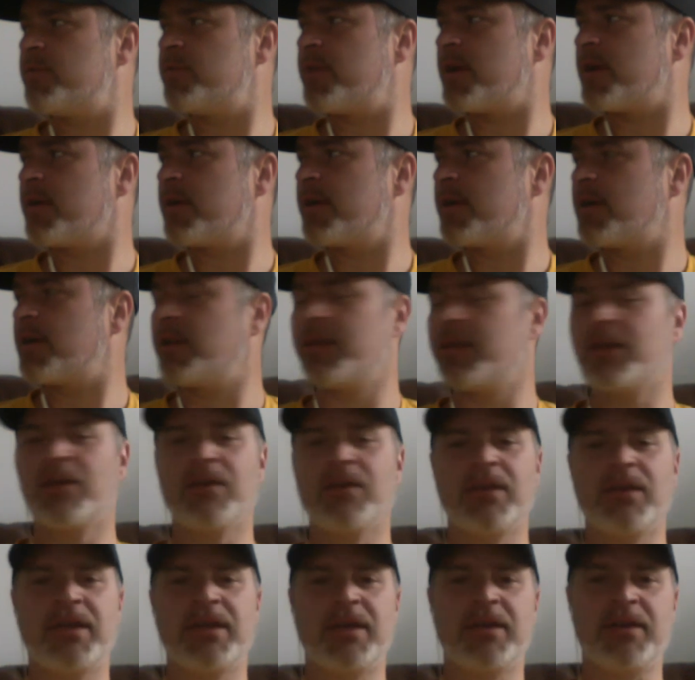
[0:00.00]
very
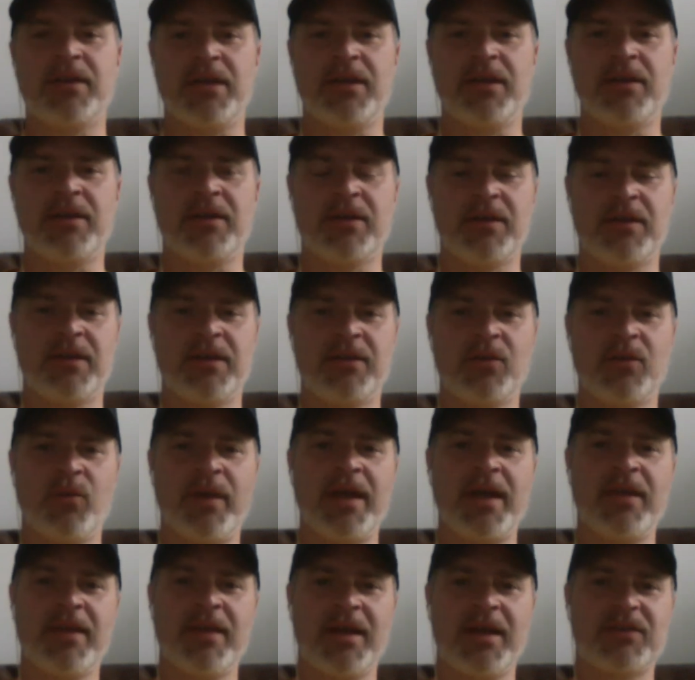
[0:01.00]
clearly in in, a, in the
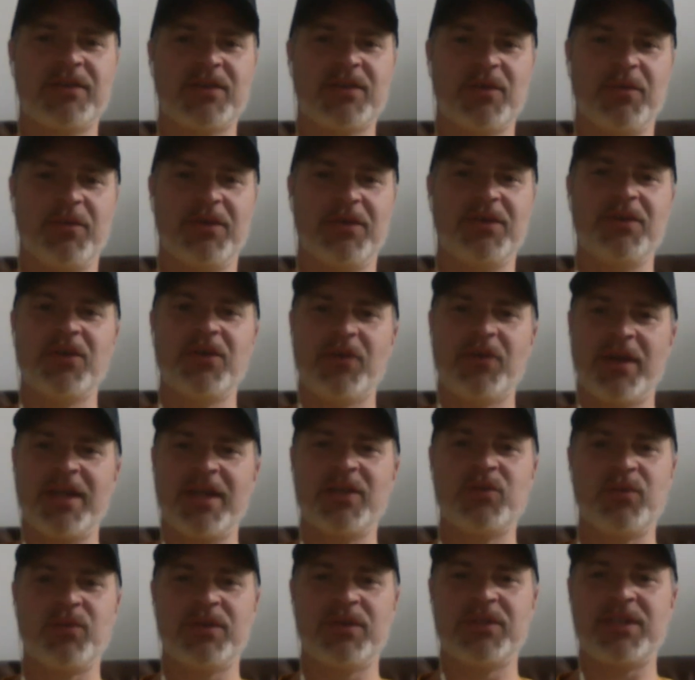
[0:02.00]
way that someone your
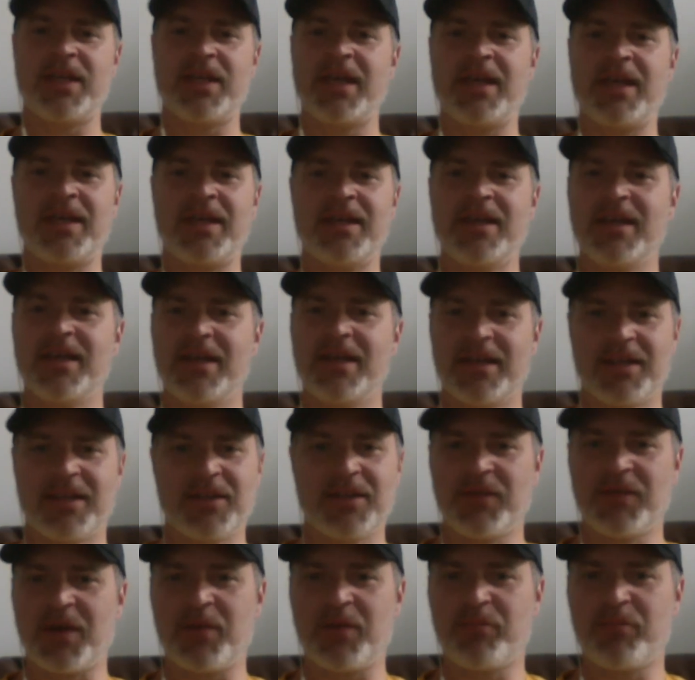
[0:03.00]
age would say this
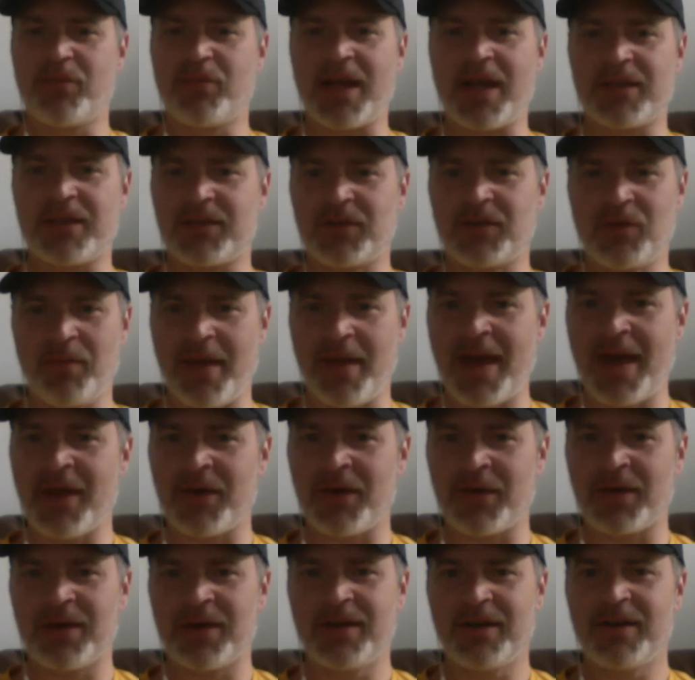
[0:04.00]
very practical
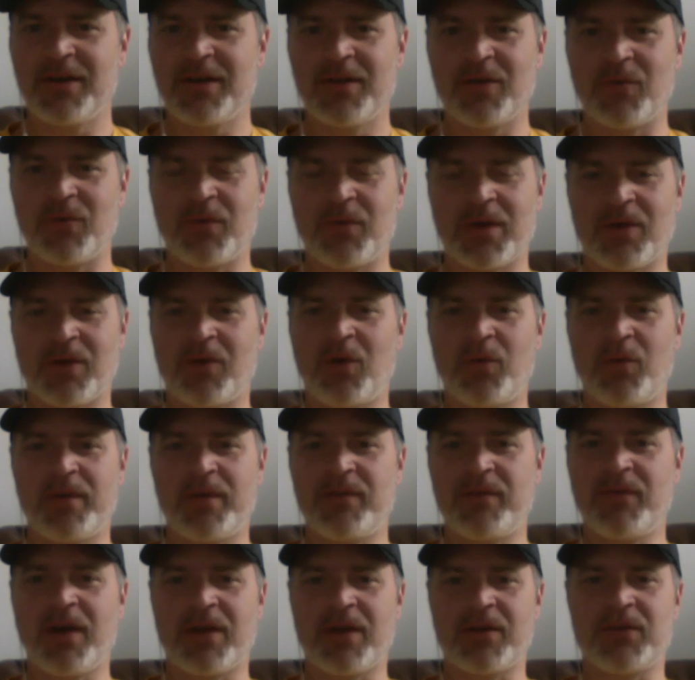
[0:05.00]
matter, where all
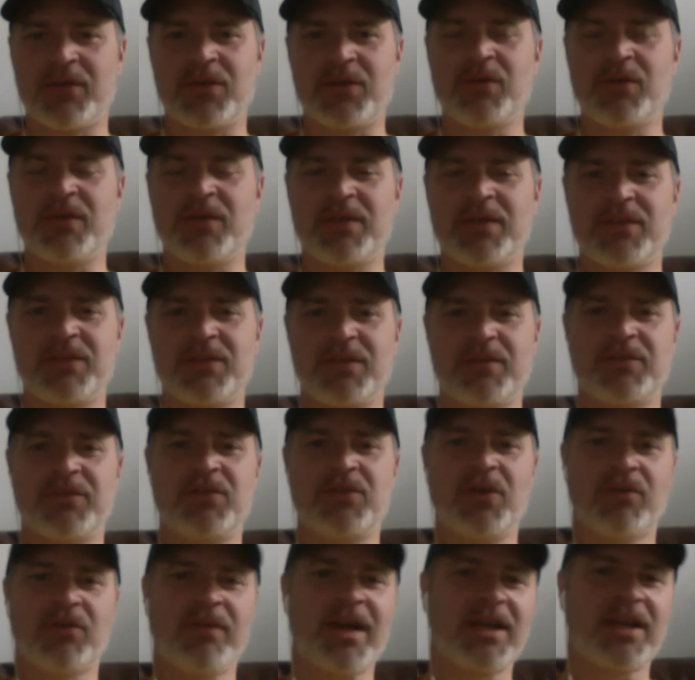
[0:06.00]
we've got to yes. do is
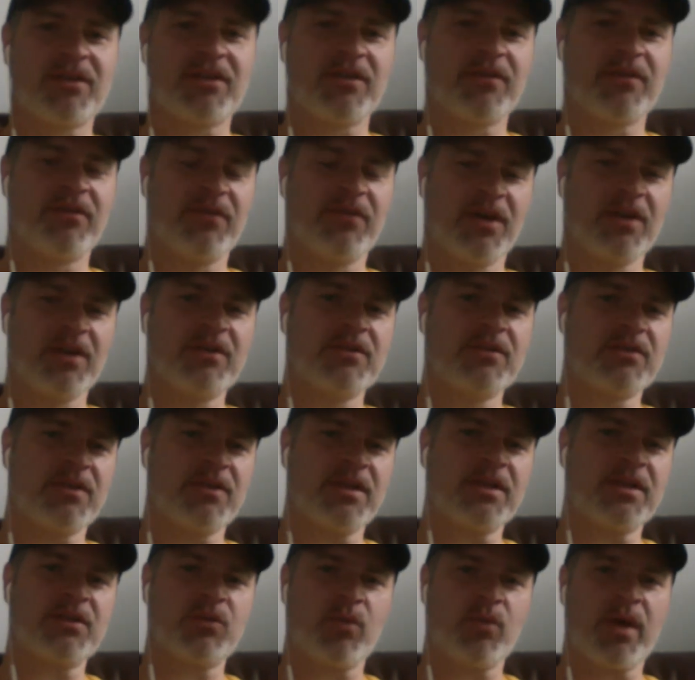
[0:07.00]
direct funds
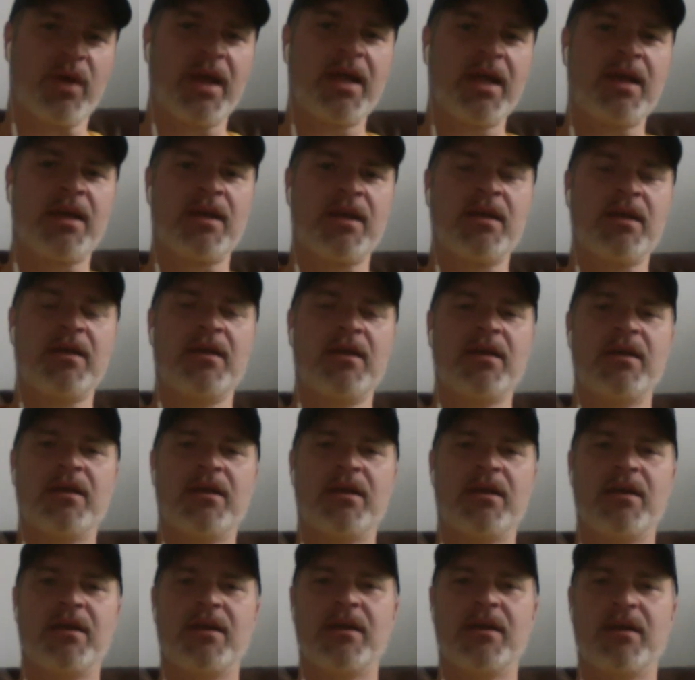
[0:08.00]
this way.
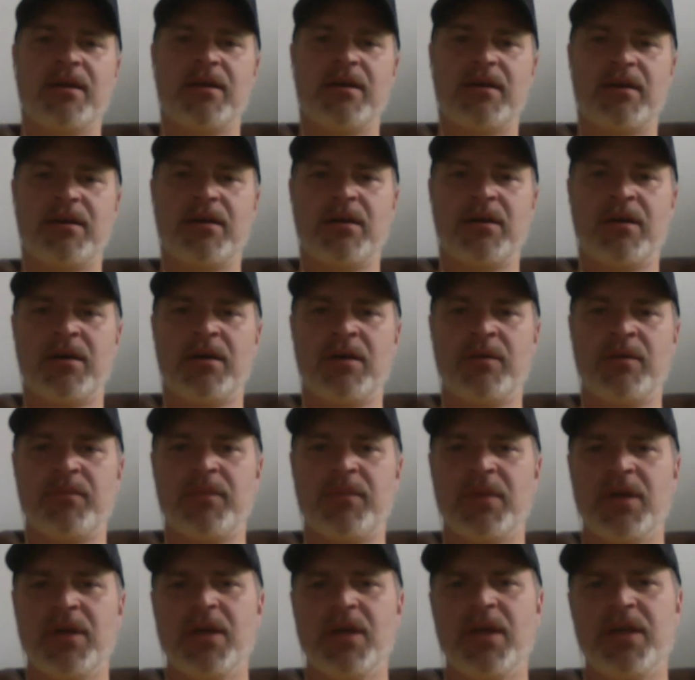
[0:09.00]
Um,
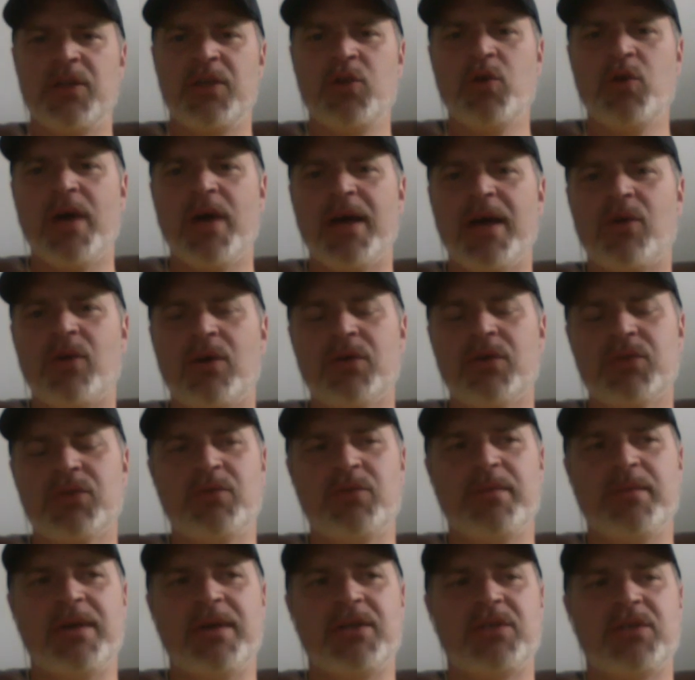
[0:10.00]
you had also
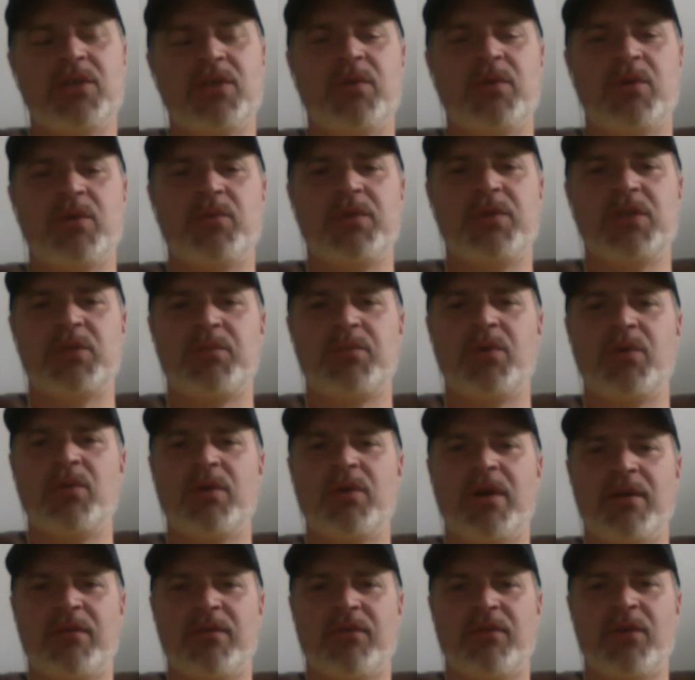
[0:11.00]
mentioned when we spoke
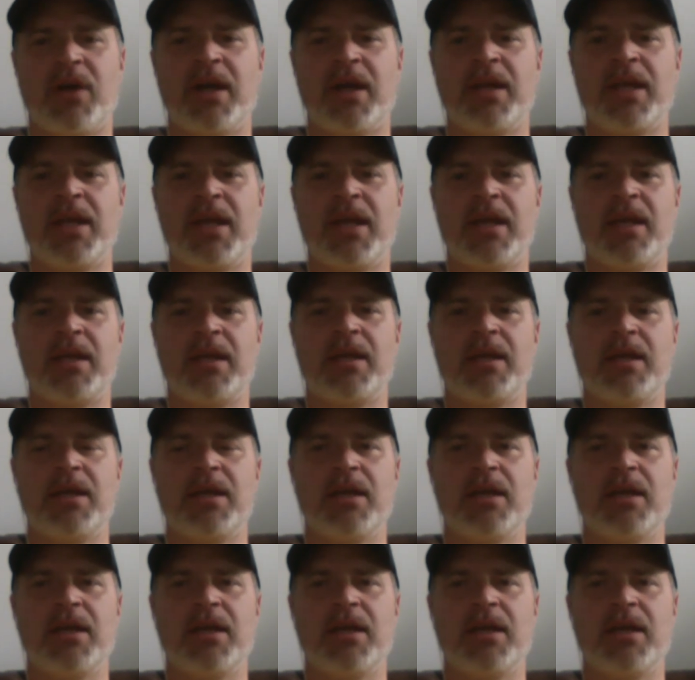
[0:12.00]
on Friday,